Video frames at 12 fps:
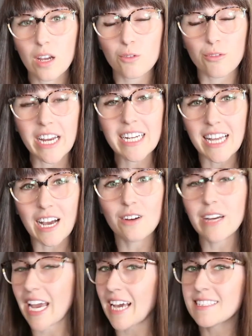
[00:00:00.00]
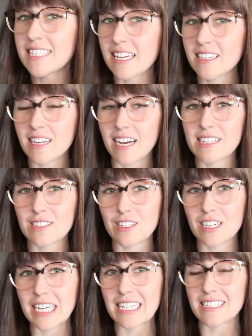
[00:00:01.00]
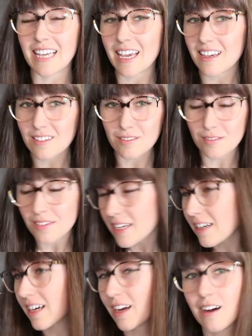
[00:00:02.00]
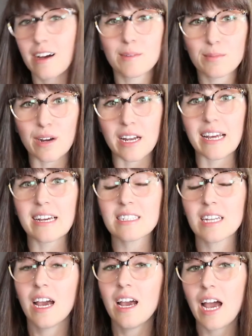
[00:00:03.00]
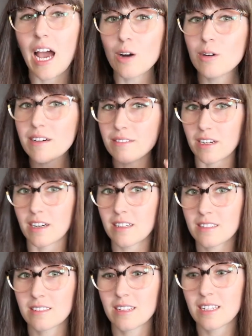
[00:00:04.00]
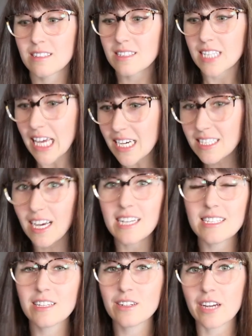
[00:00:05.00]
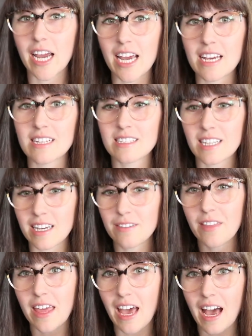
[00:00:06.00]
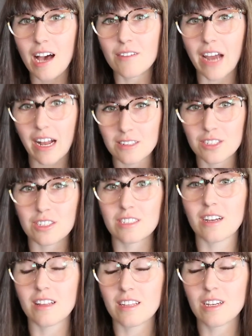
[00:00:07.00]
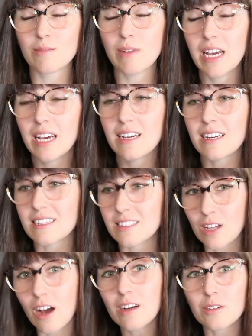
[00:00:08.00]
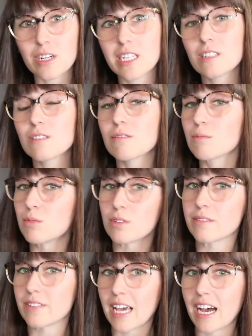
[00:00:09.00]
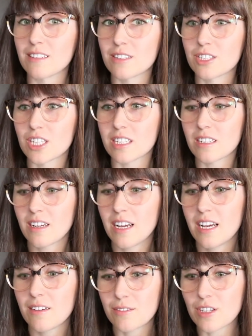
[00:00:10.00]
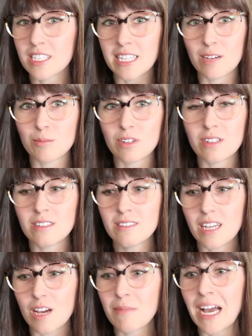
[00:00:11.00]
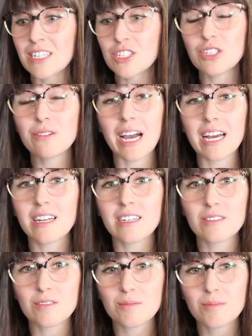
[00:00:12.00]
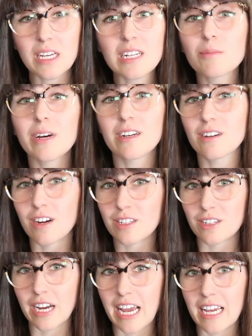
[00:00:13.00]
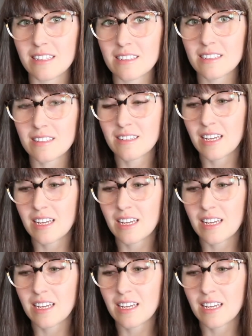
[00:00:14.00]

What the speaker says: Right now, hand sanitizer is a very hot product. However, sanitizing your hands, if they have allergens on them, is not going to remove the allergen. For example, imagine you had peanut butter on your hands.